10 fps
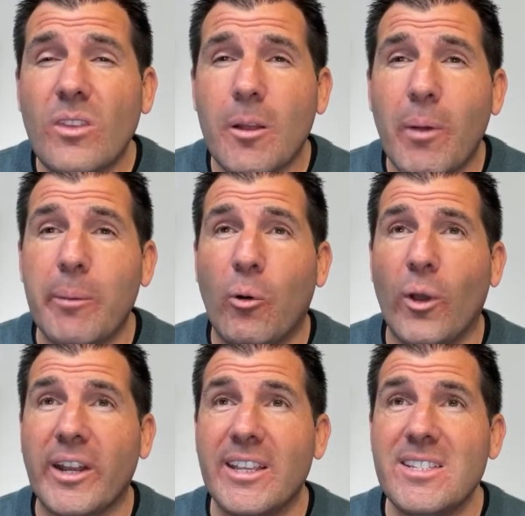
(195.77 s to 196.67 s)
My
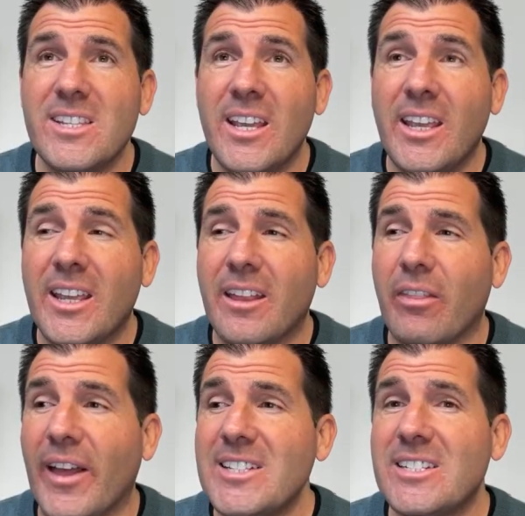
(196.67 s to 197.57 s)
point is,
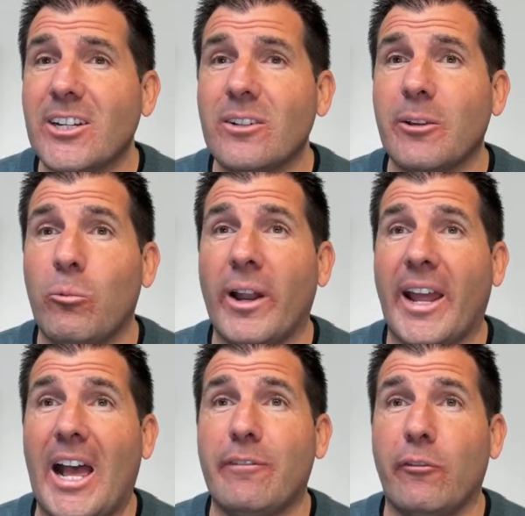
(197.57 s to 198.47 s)
that's nearly one
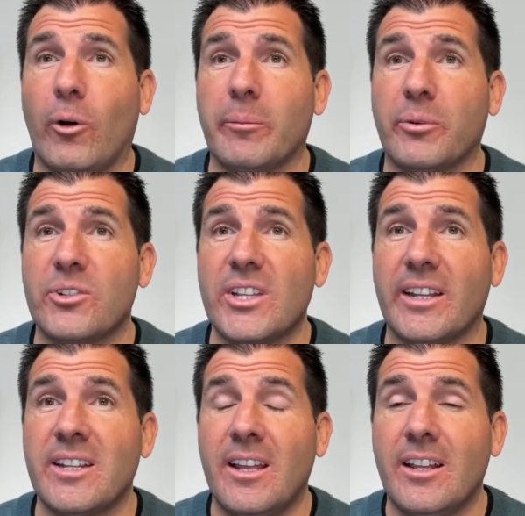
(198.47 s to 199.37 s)
half of one
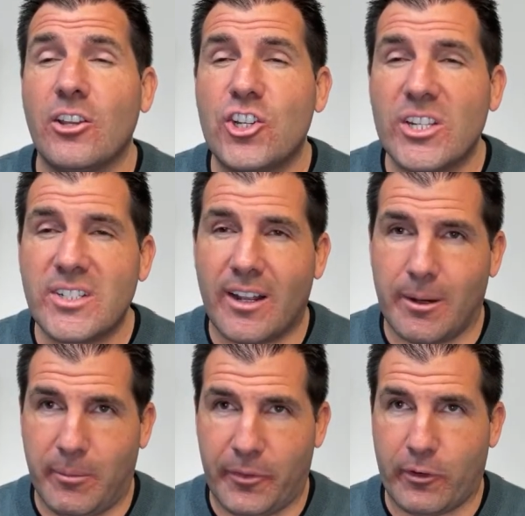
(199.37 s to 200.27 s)
percent just on
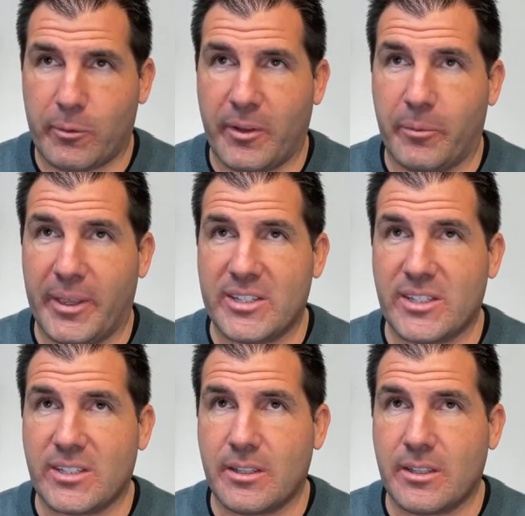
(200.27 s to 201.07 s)
a month-over-month basis.